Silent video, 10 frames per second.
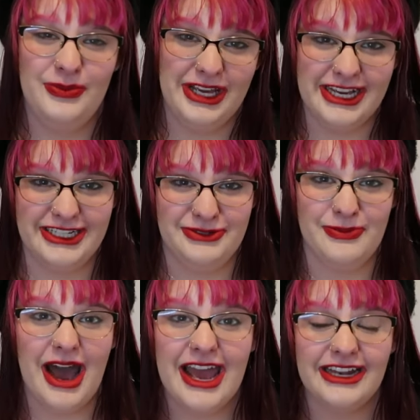because
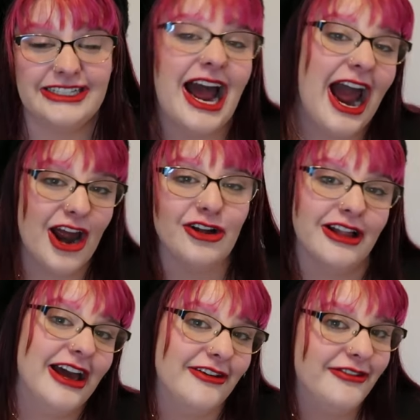my entire
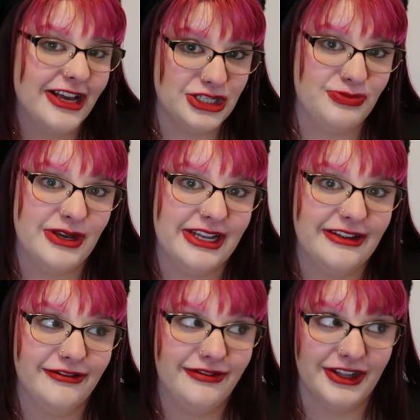life has
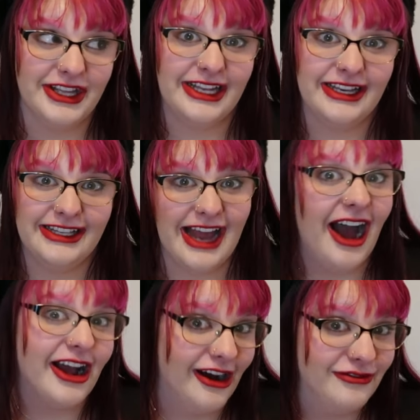been feeling
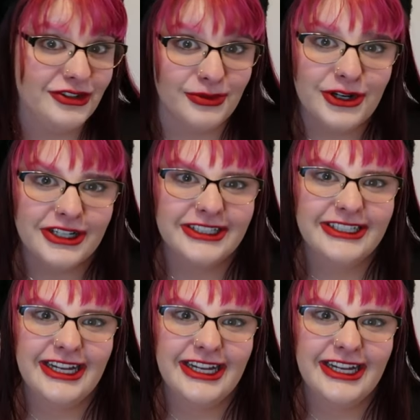not comfortable,